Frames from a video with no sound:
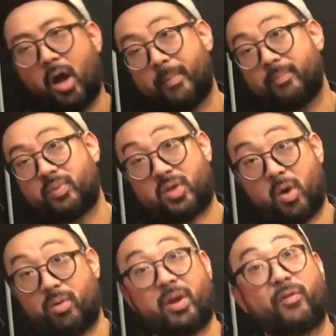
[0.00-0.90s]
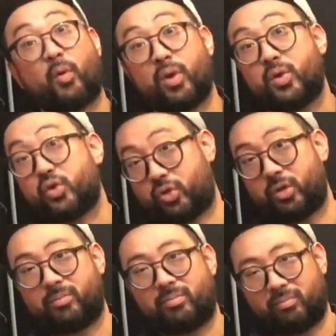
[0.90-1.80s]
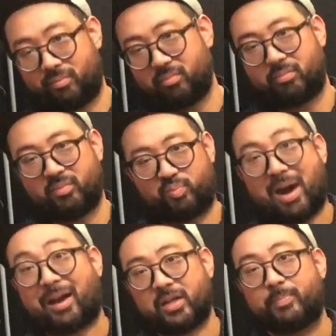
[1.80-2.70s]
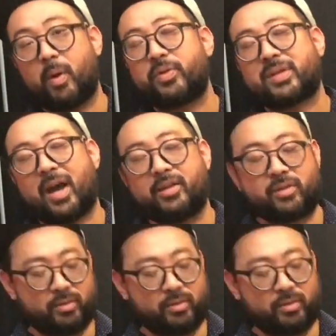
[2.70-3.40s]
So therefore you should practice both sides.